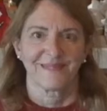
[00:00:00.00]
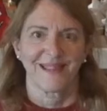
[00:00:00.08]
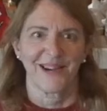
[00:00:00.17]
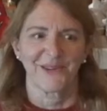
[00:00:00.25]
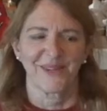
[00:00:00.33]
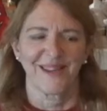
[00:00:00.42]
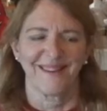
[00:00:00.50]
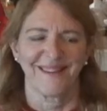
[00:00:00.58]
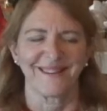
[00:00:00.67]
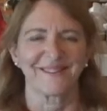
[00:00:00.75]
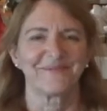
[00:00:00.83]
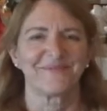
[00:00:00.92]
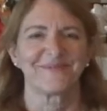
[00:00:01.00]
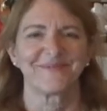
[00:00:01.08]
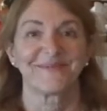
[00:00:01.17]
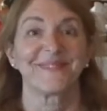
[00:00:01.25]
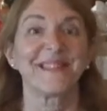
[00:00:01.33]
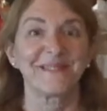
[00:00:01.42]
Okay,
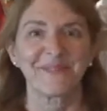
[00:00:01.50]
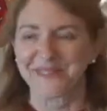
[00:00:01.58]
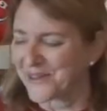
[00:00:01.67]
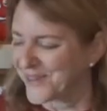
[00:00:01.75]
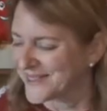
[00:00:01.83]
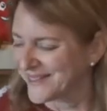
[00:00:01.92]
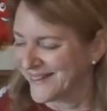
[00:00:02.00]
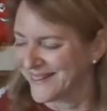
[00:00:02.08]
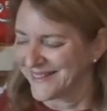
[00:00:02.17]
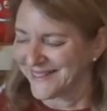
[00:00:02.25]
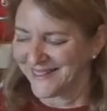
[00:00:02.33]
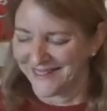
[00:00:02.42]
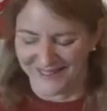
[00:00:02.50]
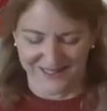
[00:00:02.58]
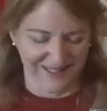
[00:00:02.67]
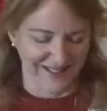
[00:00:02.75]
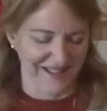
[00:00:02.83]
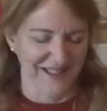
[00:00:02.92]
I am so excited.
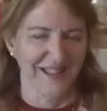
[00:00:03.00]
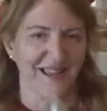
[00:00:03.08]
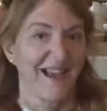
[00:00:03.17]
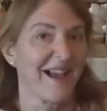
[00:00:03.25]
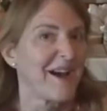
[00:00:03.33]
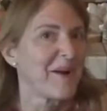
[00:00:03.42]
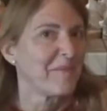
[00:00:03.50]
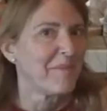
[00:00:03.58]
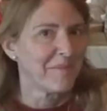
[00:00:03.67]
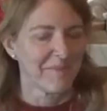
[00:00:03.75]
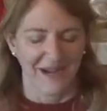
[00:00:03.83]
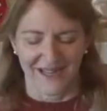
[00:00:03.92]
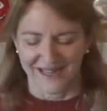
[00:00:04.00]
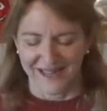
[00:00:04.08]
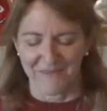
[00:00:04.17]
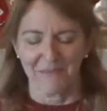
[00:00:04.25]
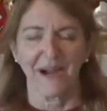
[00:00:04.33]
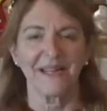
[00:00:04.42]
My,
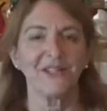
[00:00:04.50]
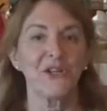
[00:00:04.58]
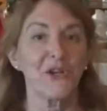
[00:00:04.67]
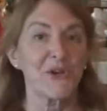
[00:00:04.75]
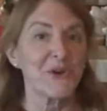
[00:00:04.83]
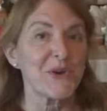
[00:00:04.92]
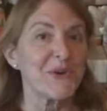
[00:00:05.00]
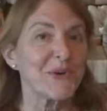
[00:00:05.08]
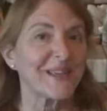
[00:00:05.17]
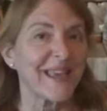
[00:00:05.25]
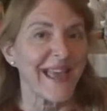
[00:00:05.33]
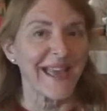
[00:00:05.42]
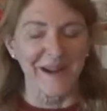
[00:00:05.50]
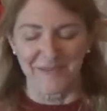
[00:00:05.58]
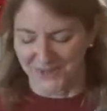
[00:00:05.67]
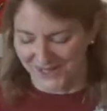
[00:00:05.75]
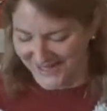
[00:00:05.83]
my new camera